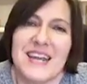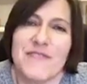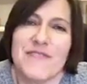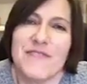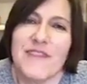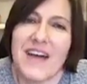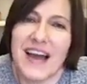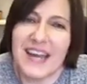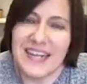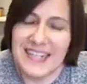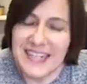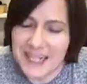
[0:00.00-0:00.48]

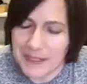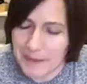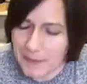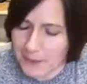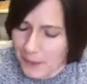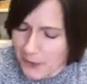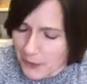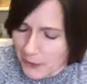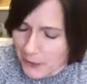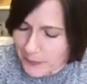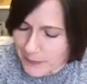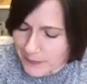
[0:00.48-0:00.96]
finding
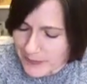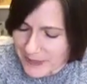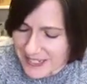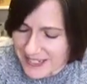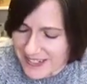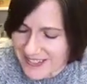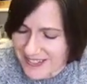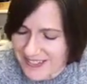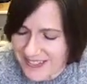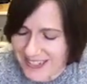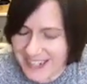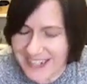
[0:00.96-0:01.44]

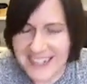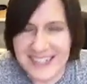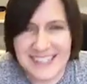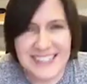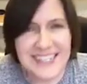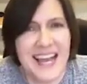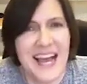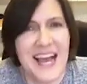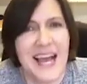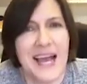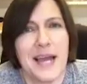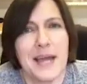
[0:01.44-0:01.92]
purpose in a
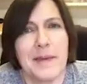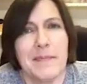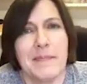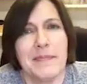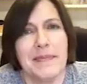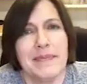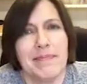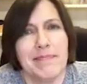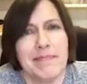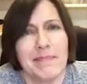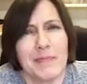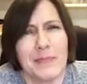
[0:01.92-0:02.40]
time
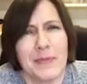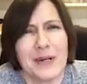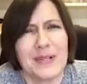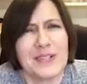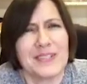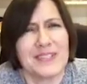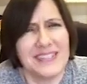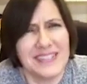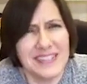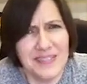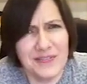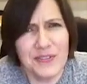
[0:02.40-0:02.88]
where
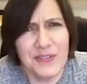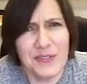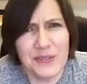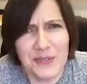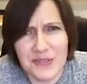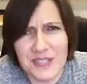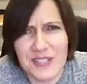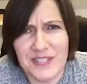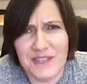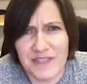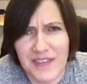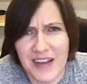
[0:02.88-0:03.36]
it's
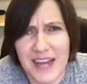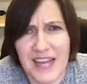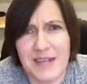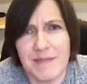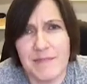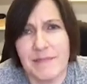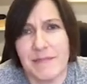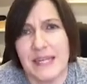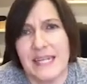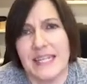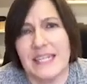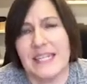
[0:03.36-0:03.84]
difficult to
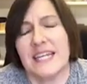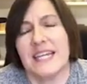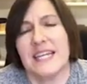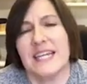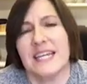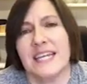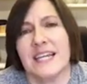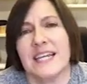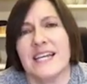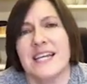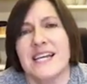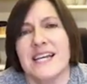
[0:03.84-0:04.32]
find
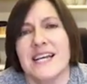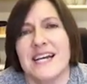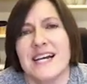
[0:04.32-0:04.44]
meaning.